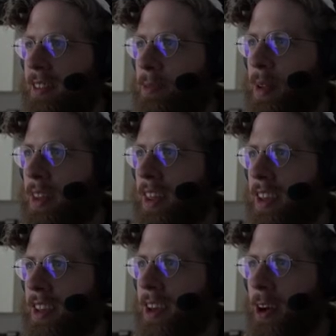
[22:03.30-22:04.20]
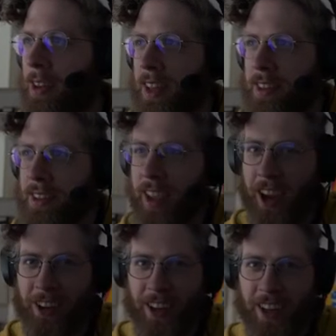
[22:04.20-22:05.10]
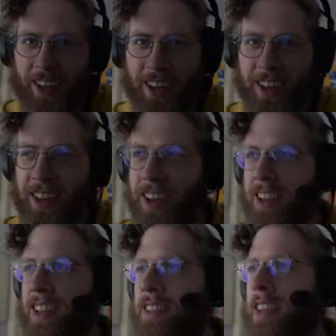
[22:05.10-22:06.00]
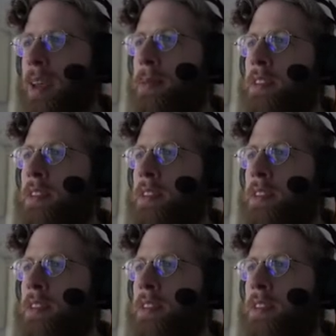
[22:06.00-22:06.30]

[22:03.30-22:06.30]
But like, yo, that's scary. This game is